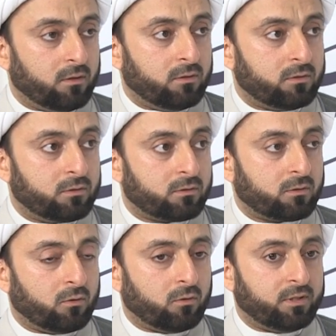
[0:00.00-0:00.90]

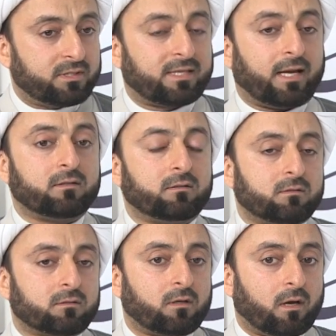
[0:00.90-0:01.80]
So he
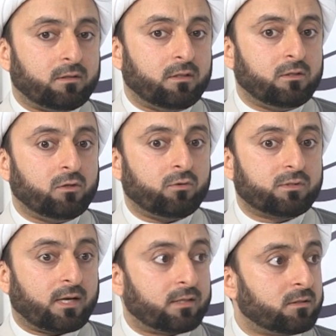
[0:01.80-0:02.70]
stands and he knows
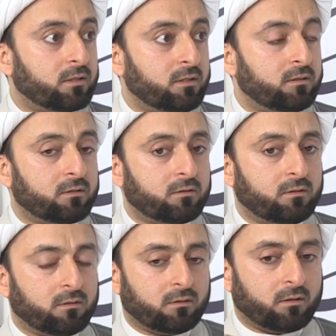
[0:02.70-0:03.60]
that he did the uh,